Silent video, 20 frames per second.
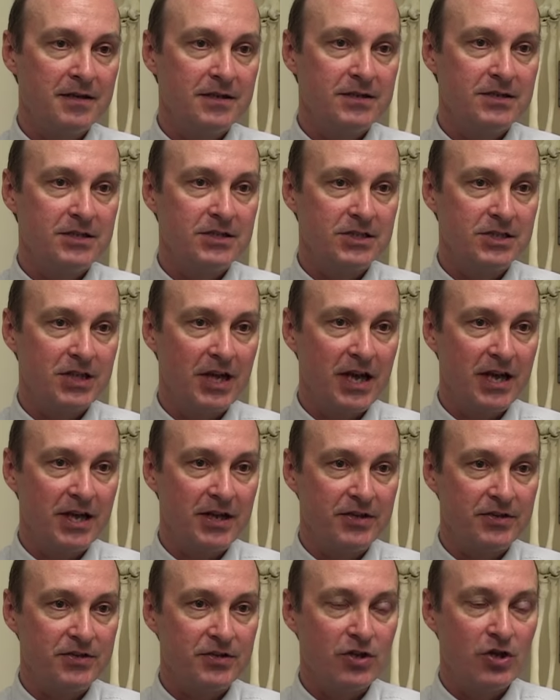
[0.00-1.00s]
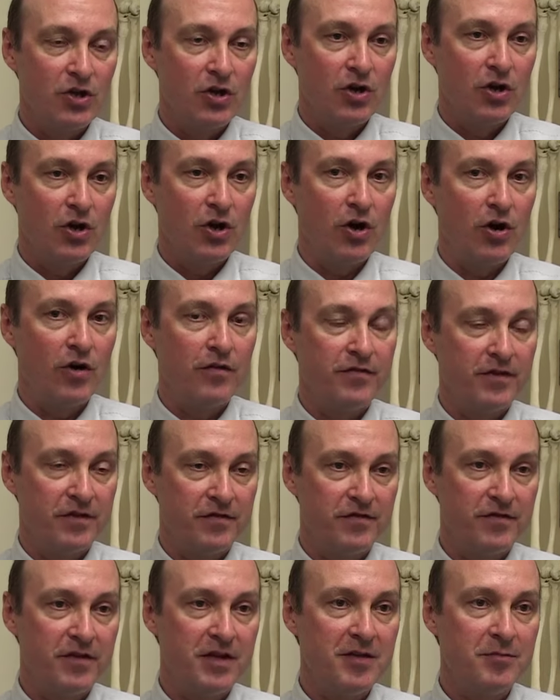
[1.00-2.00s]
state of a
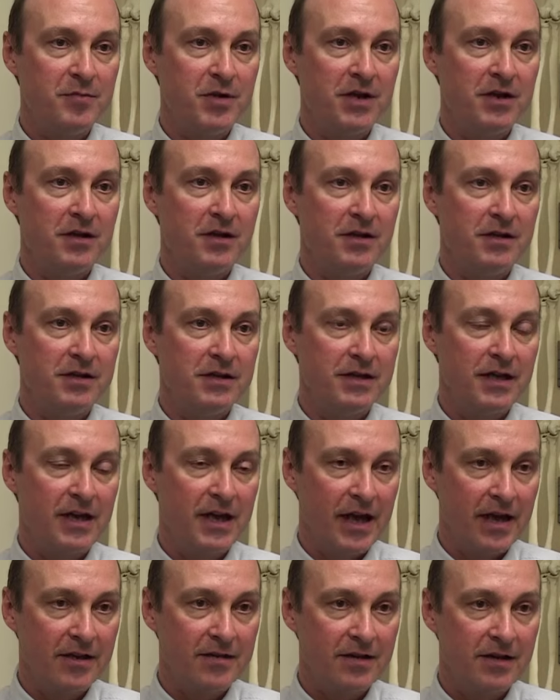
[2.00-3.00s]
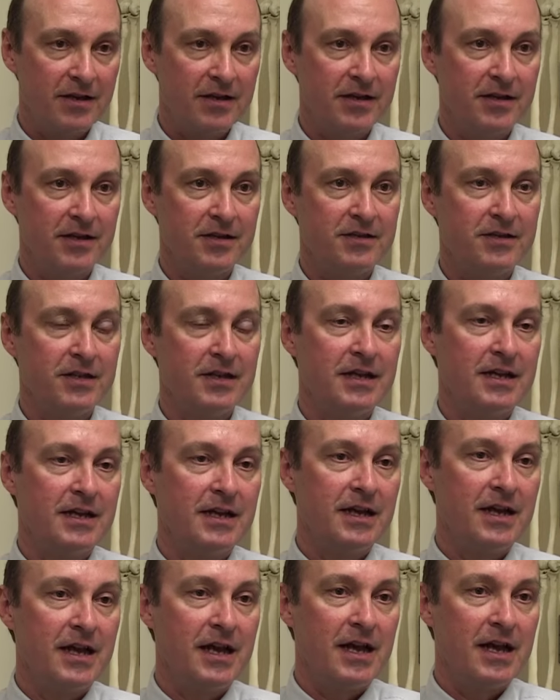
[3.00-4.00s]
female athlete
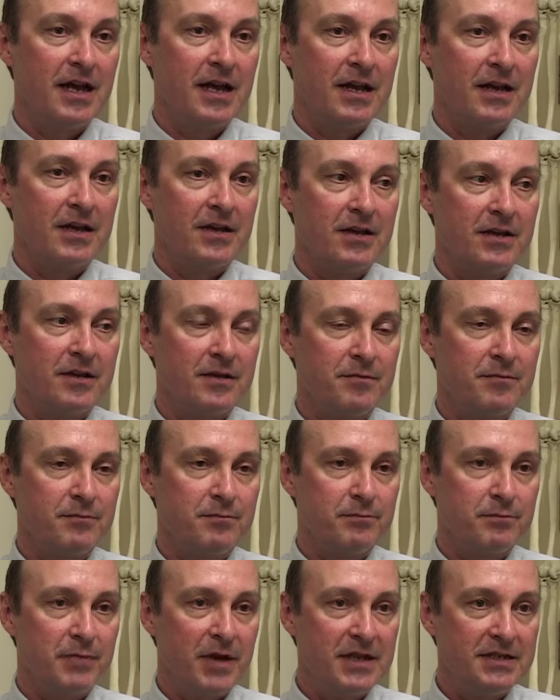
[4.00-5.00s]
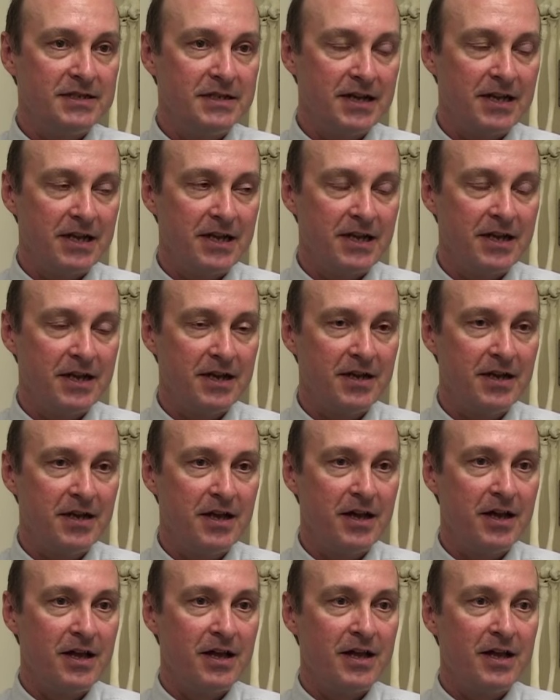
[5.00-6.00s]
basically
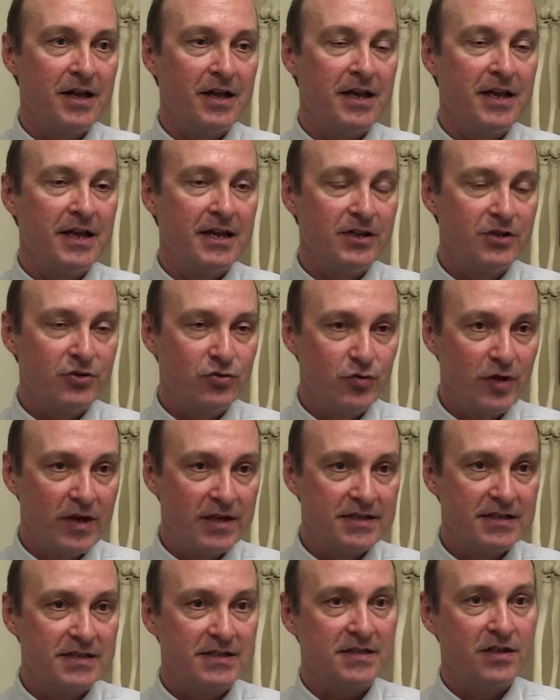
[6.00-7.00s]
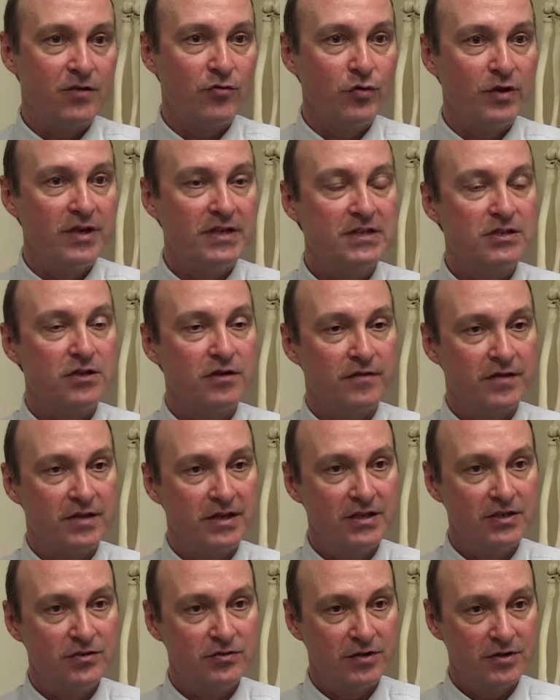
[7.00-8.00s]
increases the risk of an
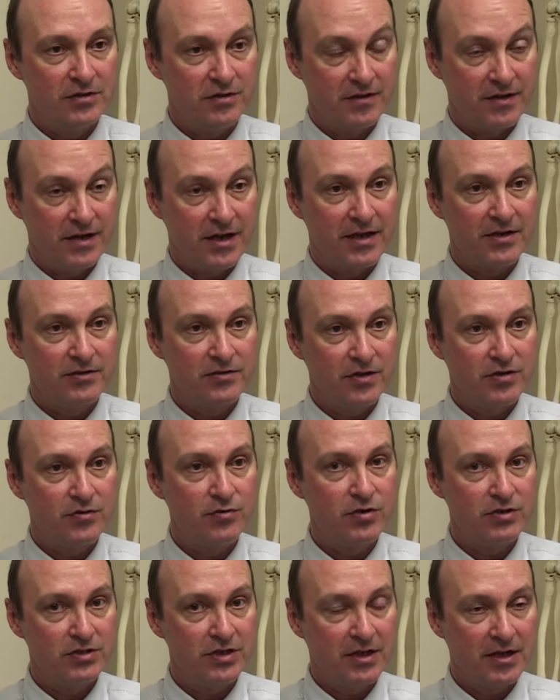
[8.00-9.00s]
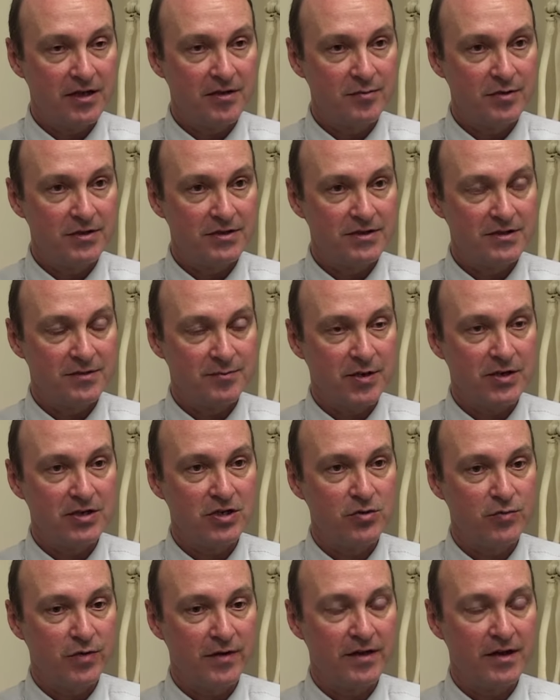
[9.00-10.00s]
injury to the anterior cruciate ligaments,
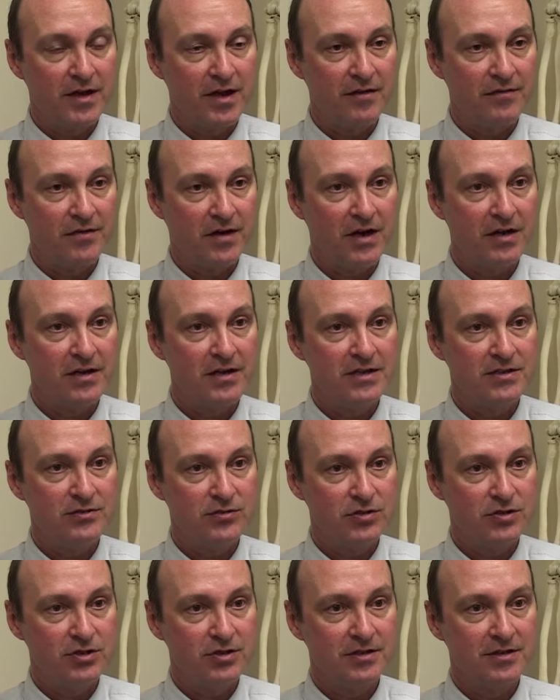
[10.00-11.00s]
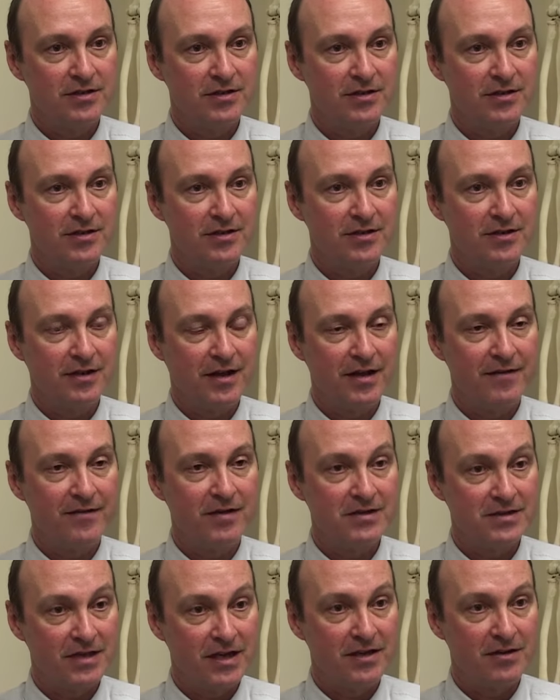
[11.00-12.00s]
especially when they have high estrogen
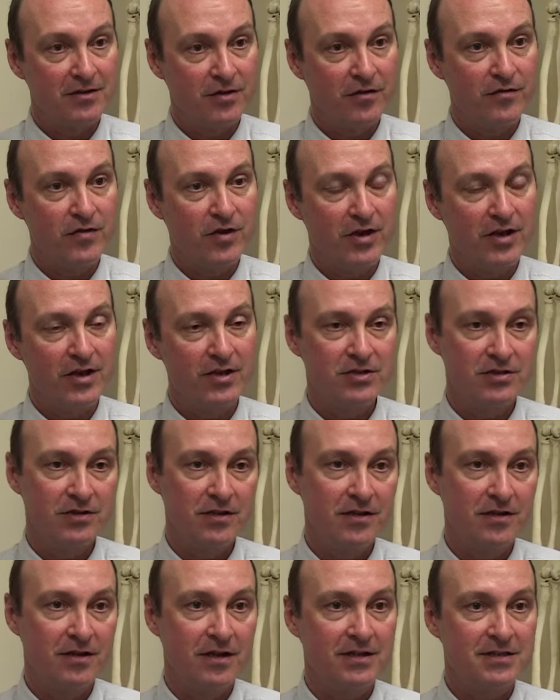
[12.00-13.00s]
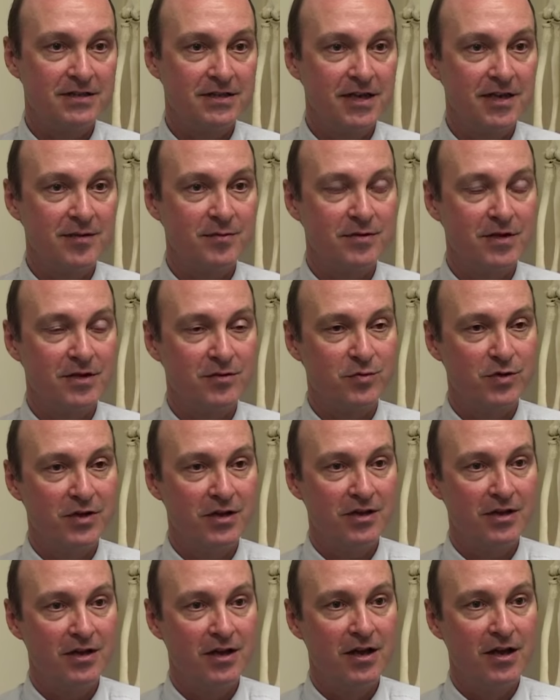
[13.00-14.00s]
levels at ovulation. And it seemed that
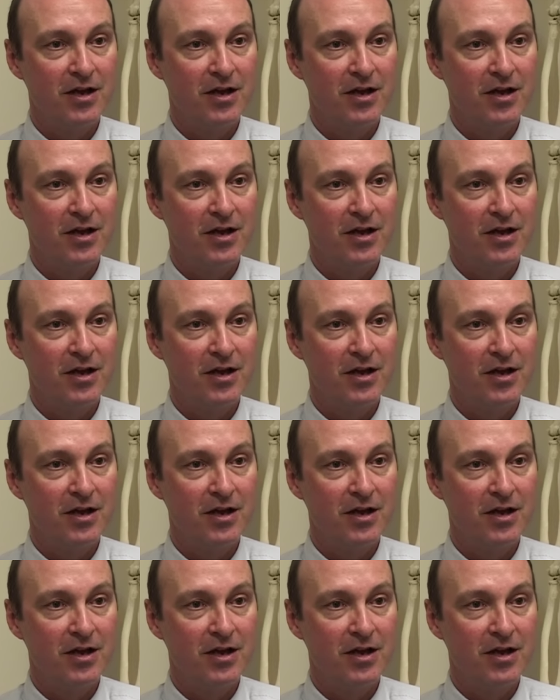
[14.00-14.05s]
we